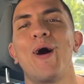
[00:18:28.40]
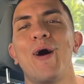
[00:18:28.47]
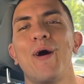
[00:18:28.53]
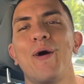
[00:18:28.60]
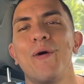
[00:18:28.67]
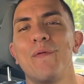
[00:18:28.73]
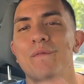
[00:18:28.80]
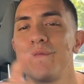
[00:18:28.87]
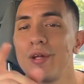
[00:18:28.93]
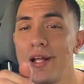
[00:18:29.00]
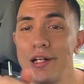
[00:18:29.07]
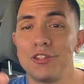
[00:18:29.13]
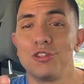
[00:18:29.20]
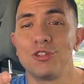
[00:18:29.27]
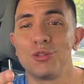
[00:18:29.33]
um,
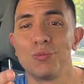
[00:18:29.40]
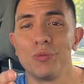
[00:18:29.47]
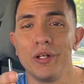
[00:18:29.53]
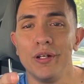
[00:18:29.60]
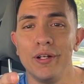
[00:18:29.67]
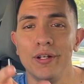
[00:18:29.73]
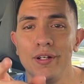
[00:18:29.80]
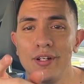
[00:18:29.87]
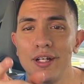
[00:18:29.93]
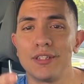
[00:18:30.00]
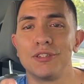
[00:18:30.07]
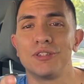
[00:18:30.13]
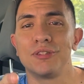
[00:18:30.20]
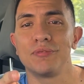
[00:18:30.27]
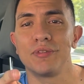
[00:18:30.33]
get to some reading, get
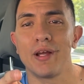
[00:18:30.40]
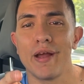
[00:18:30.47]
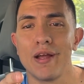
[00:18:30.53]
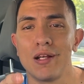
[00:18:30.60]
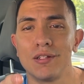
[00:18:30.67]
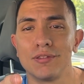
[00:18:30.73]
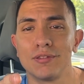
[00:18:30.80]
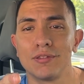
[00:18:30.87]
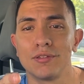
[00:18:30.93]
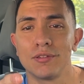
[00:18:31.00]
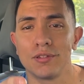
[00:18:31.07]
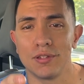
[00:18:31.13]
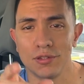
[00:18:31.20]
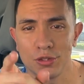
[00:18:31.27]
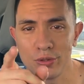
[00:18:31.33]
to some gains.
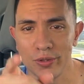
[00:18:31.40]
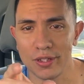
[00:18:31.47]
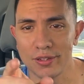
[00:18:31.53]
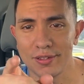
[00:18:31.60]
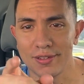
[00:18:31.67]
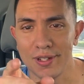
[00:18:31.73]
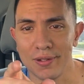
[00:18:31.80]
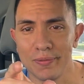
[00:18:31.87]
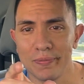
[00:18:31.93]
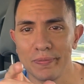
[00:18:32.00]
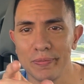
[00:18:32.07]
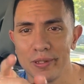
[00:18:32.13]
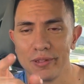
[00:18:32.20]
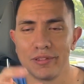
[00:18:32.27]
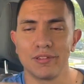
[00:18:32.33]
Until next time,
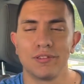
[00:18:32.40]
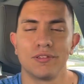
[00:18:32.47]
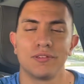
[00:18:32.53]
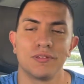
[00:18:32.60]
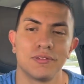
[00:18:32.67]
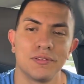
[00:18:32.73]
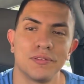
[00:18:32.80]
peace.